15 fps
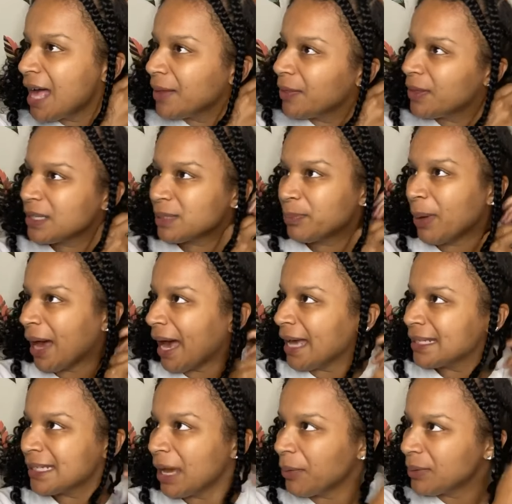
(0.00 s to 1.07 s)

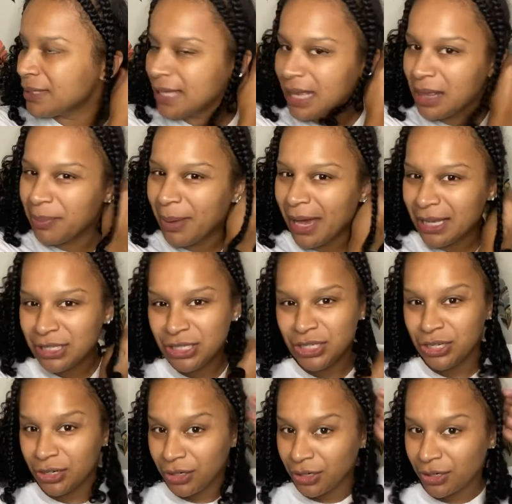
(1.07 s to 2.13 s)
I would say the past
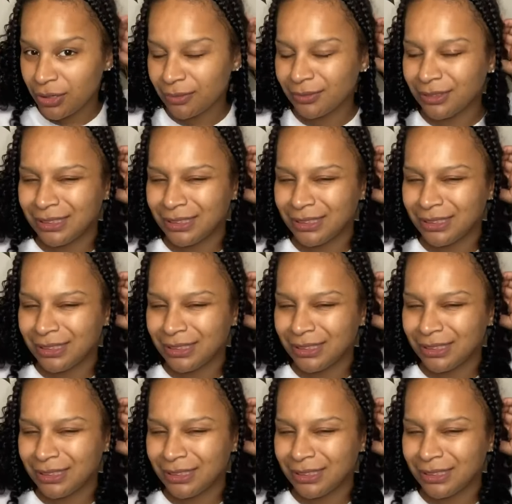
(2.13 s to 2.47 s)
year,